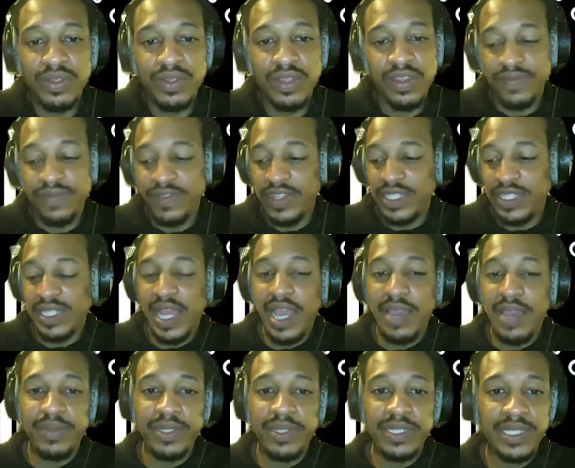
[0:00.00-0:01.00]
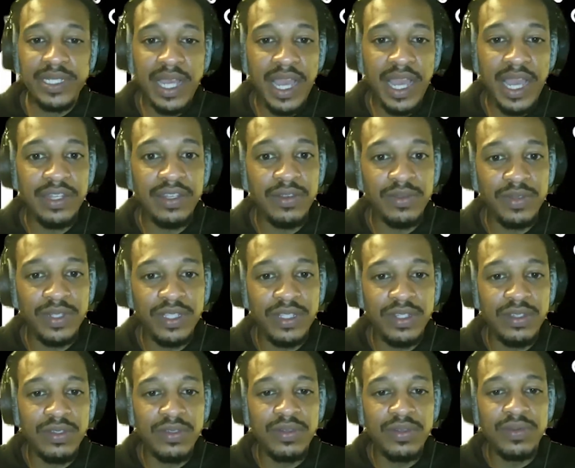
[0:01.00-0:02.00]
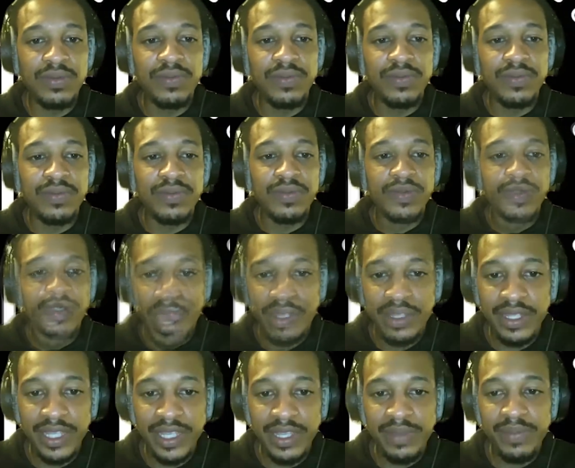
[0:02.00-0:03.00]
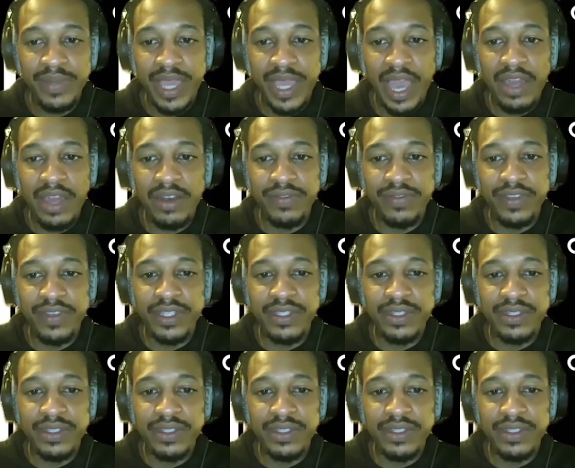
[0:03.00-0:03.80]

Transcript: If this happens, I know what to do to get me out of it.